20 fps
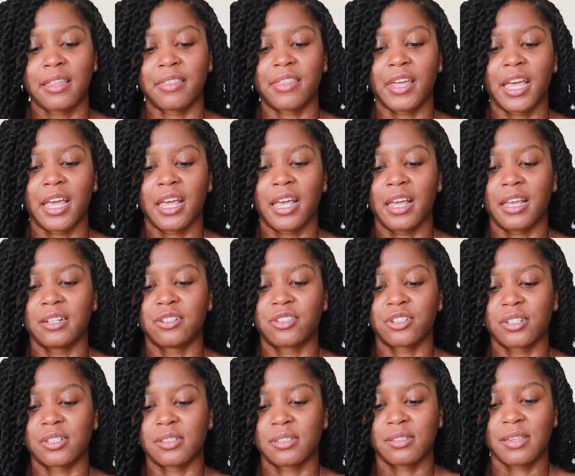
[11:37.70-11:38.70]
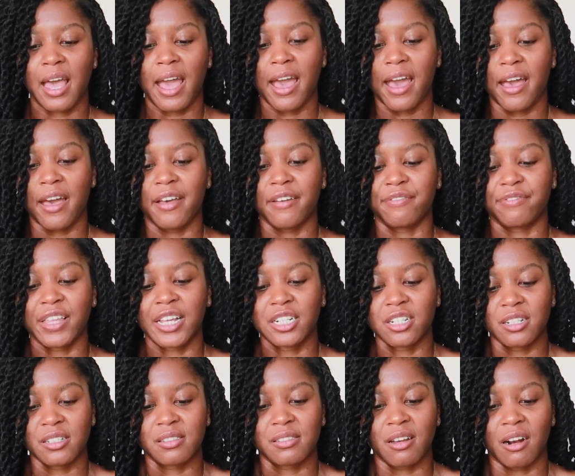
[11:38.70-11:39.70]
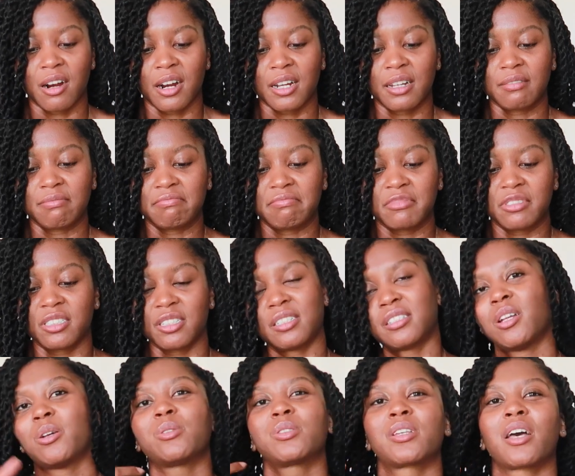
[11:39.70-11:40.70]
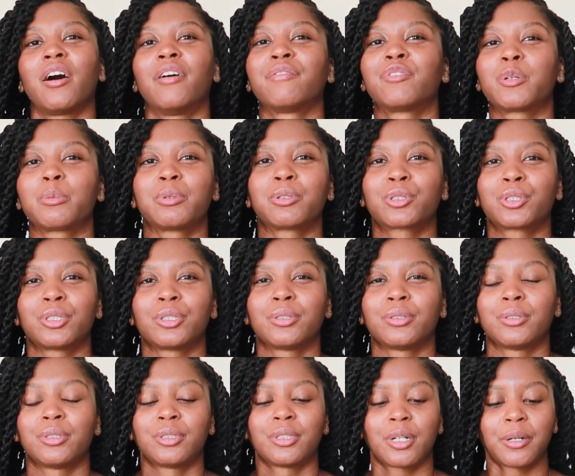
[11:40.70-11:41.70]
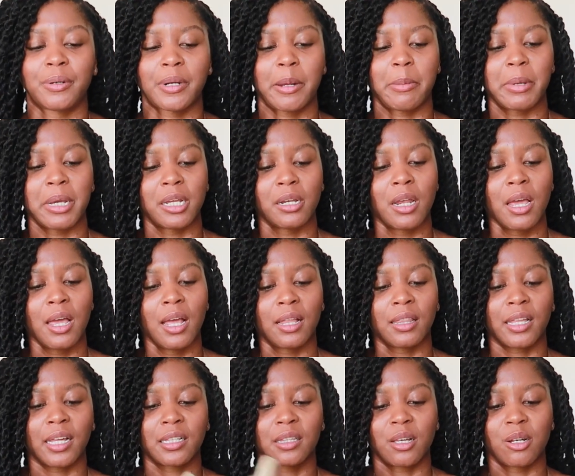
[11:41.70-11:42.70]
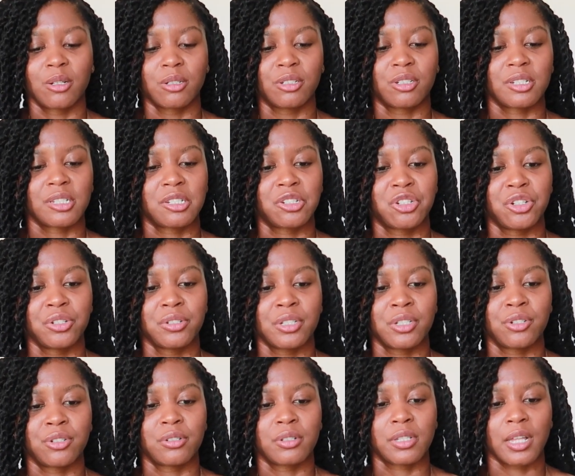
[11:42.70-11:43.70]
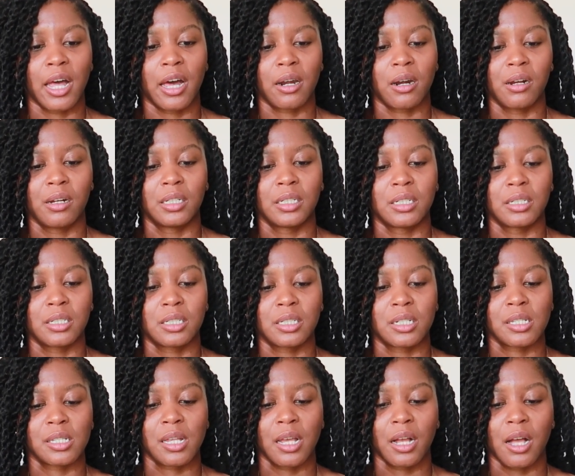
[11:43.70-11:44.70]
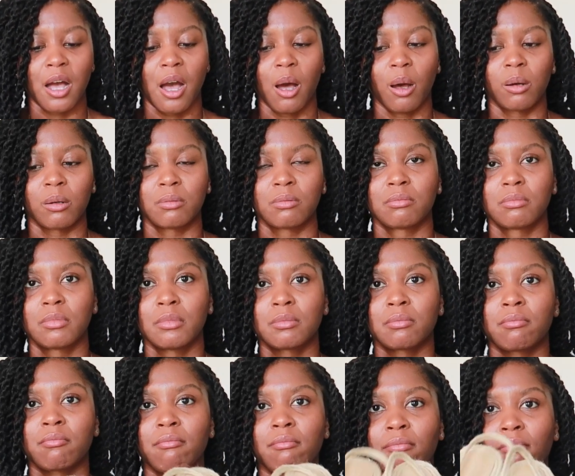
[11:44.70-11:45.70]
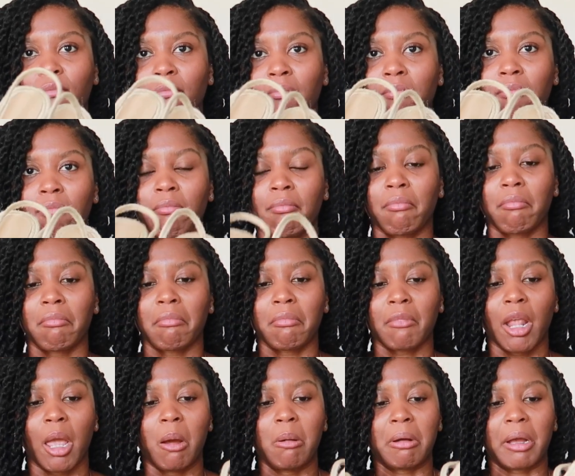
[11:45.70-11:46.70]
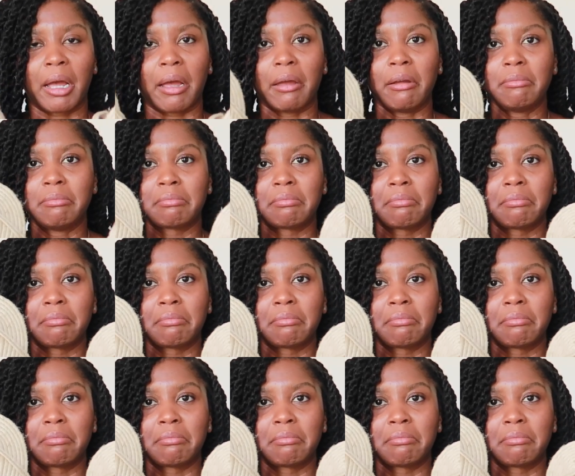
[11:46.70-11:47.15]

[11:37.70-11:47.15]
They just are just those comfortable shoes, you know what I mean? Like those just shoes that you slide on and it's just like, oh, okay,